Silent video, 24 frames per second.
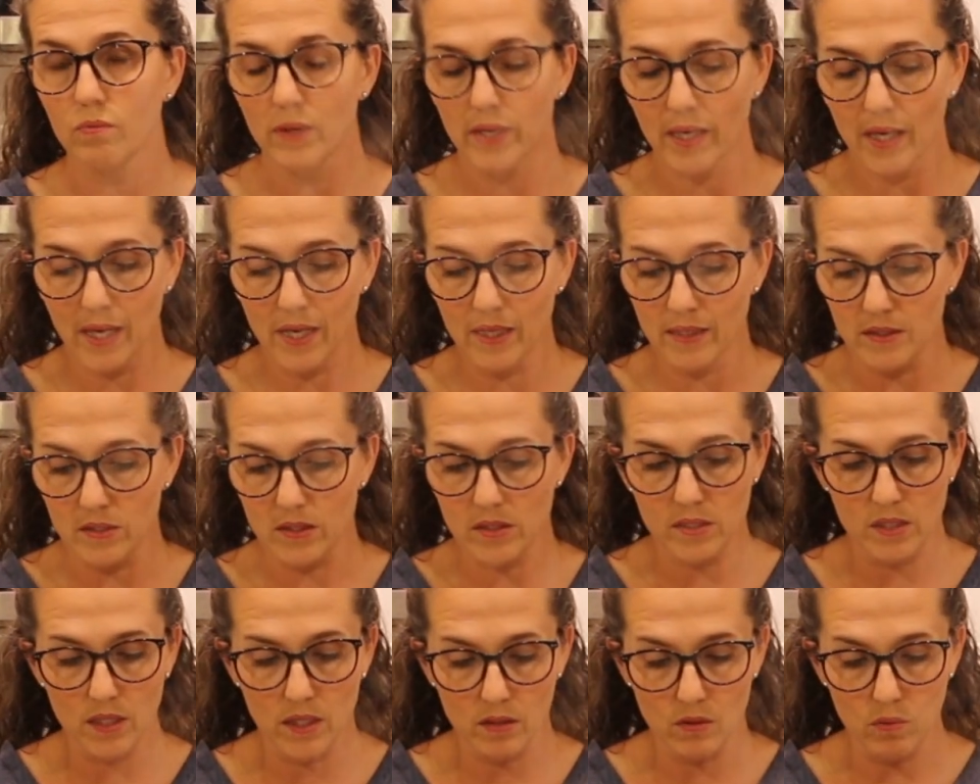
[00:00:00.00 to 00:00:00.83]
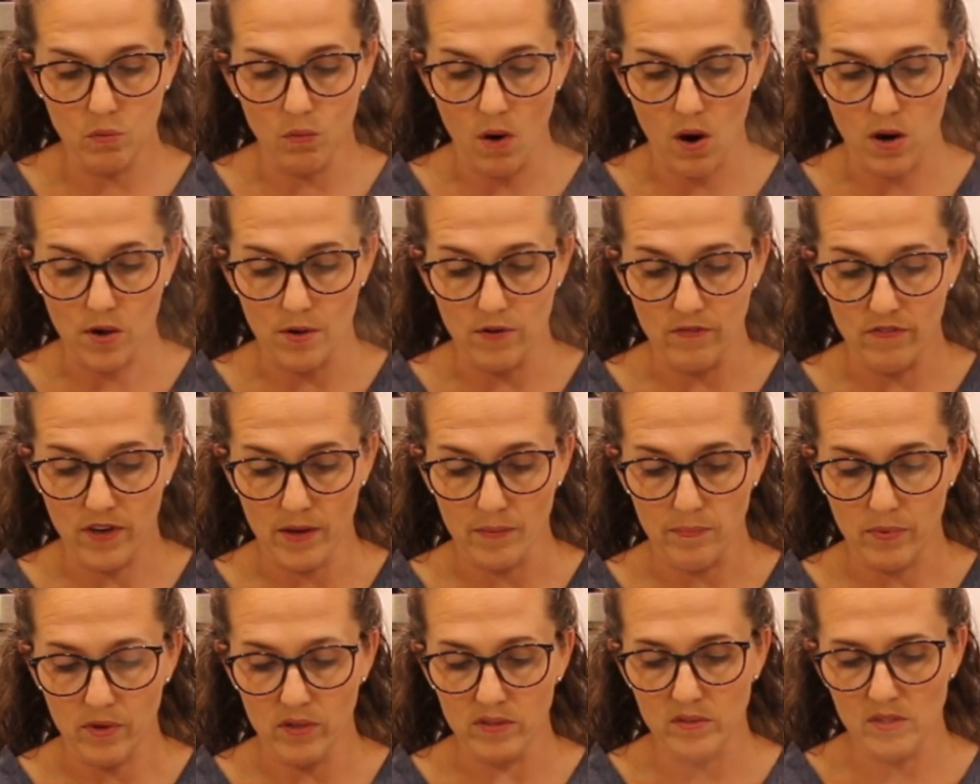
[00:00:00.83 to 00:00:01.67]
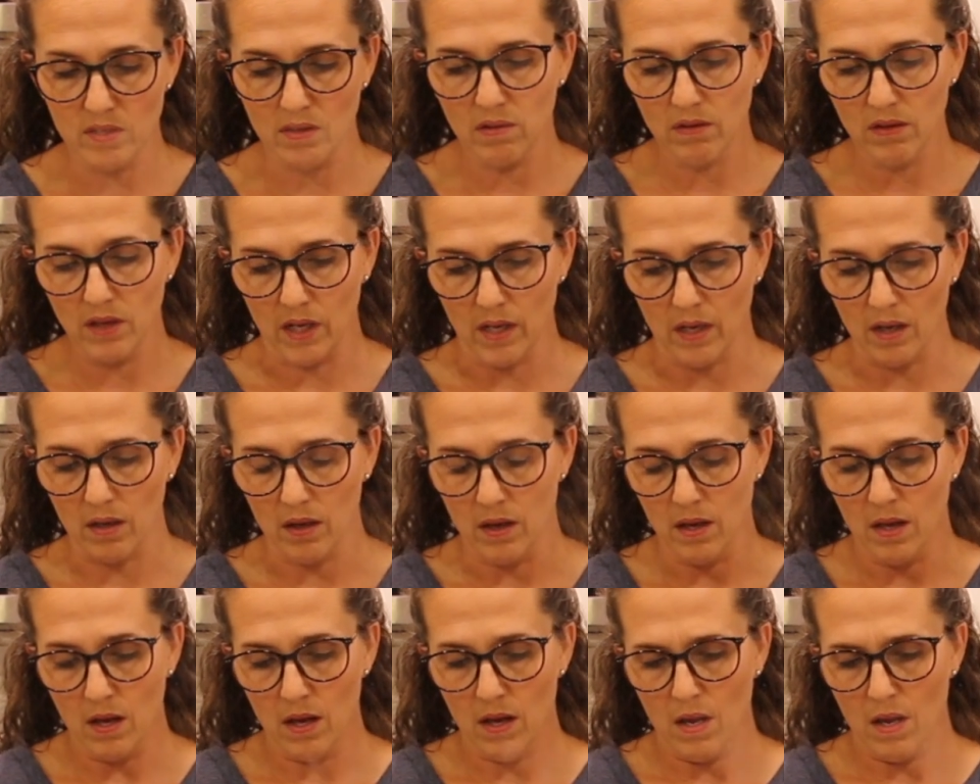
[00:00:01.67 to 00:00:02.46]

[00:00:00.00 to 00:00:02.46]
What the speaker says: we can't see the water vapor. It's clear.